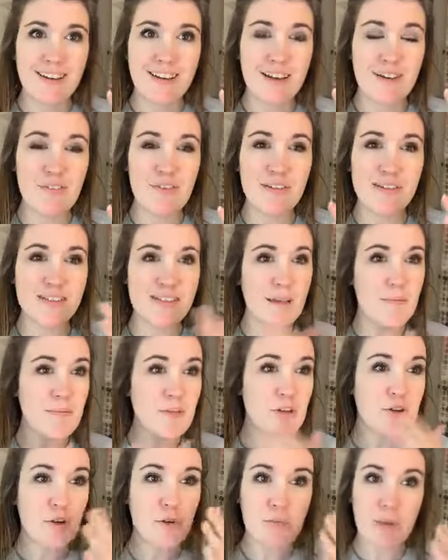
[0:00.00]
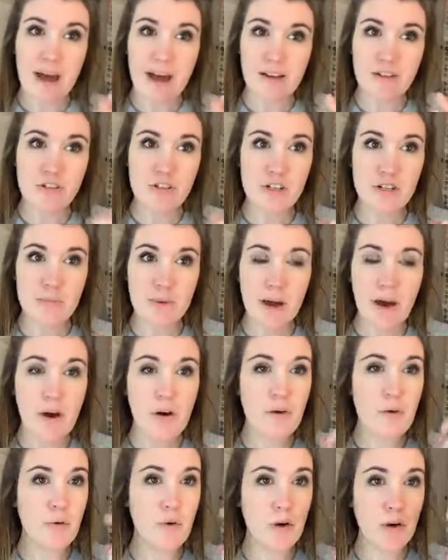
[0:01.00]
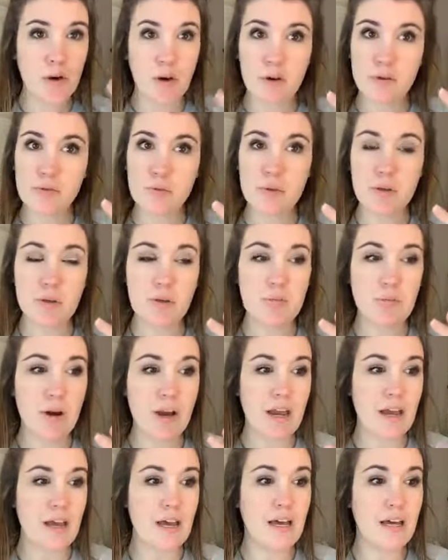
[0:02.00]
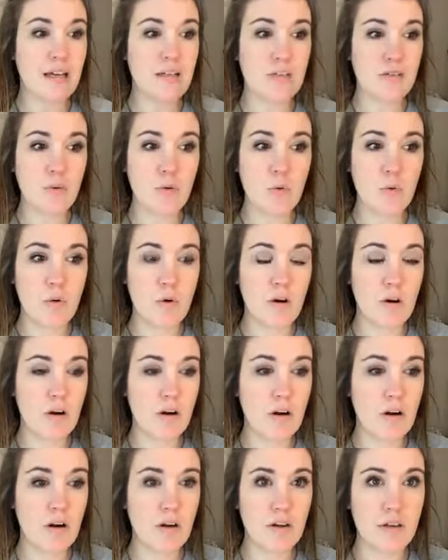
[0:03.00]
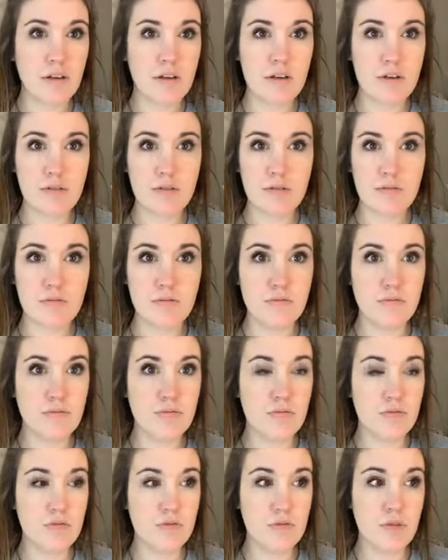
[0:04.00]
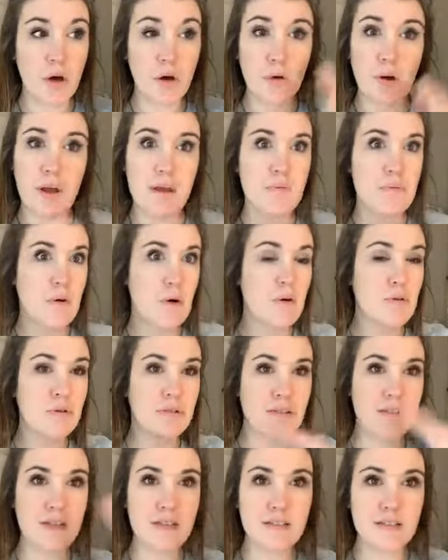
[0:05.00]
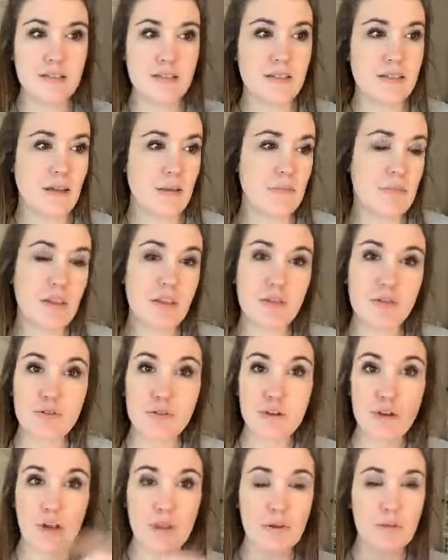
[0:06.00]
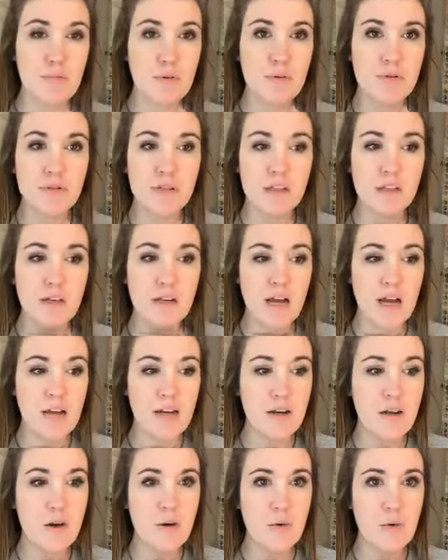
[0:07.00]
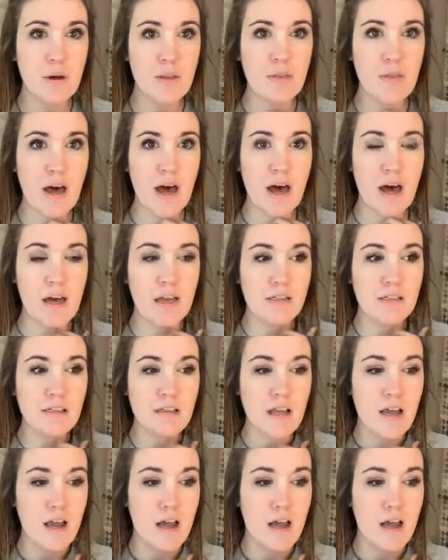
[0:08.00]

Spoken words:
if it's something you're passionate about, or it goes with your brand, or you donate proceeds to something. There's another person I know that